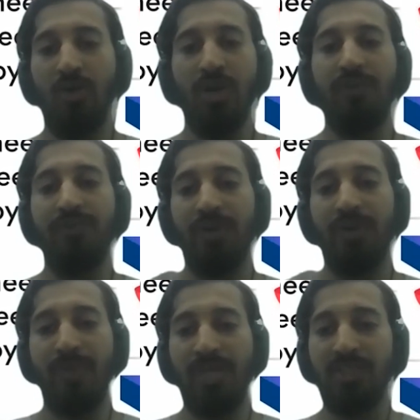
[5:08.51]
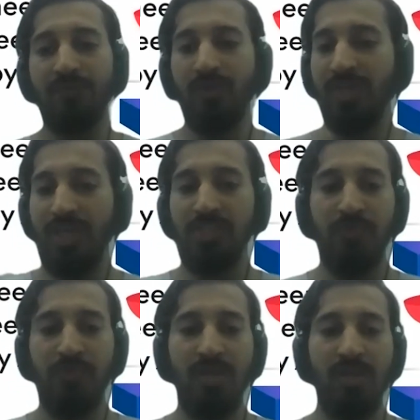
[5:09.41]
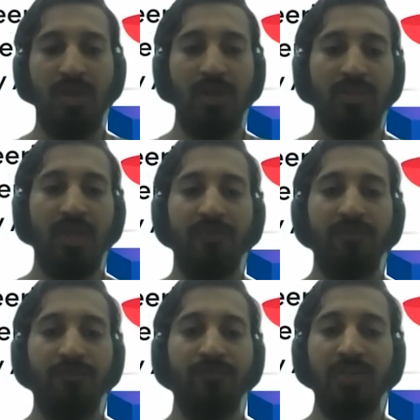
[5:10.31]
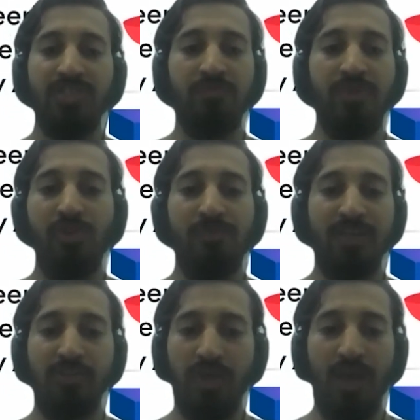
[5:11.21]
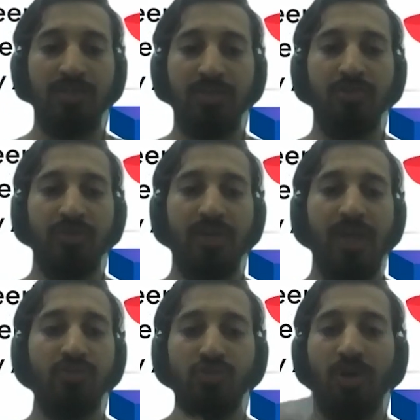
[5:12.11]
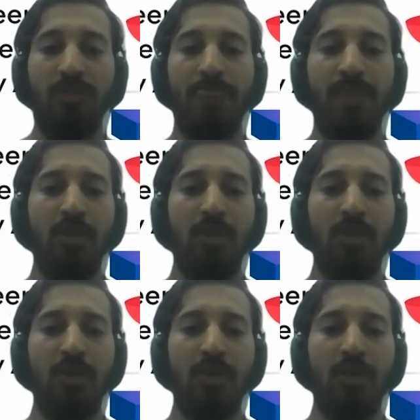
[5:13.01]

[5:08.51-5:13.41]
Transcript: Or if it matches for case B, then function B will be executed, and so on.